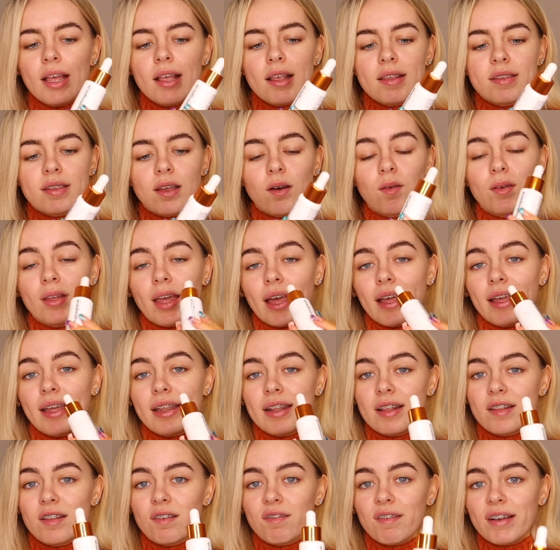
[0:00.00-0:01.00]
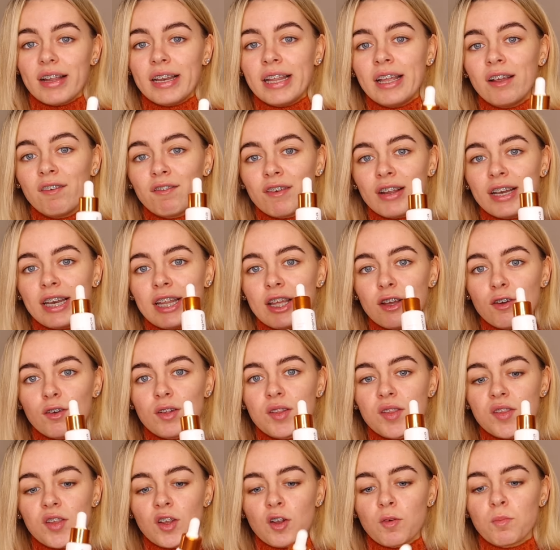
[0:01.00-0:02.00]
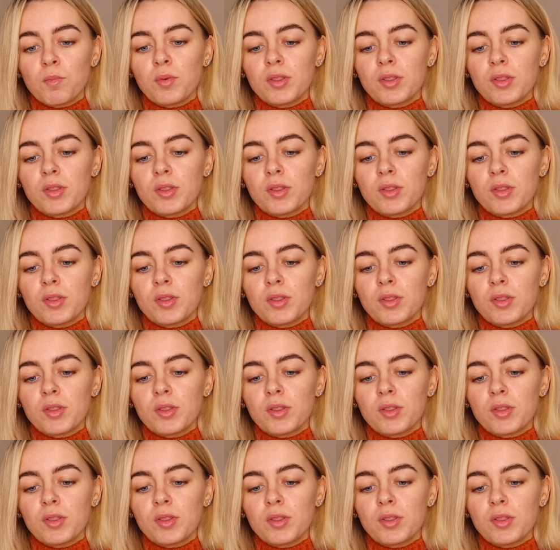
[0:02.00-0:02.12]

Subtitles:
So yeah, it is a really, really good serum.